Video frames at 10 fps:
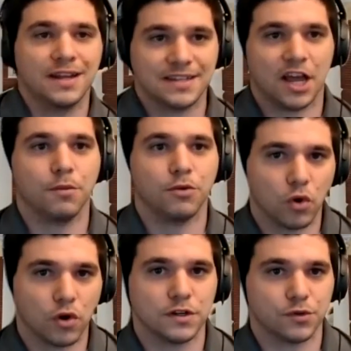help
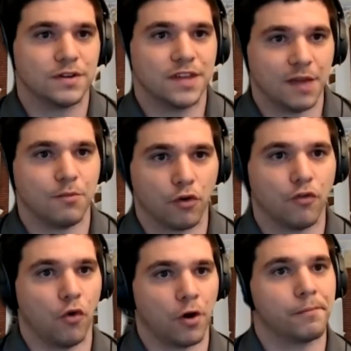yours sort of take more
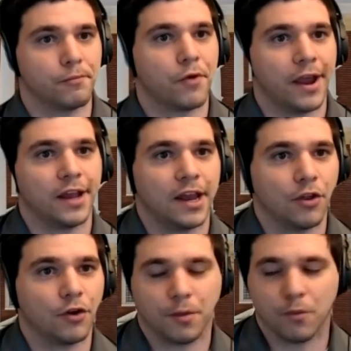form, right? And
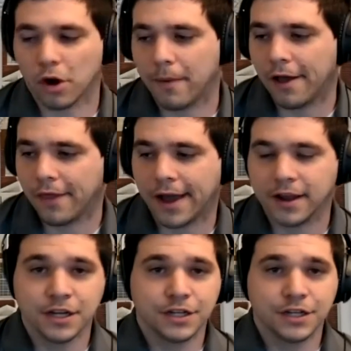learning more about that.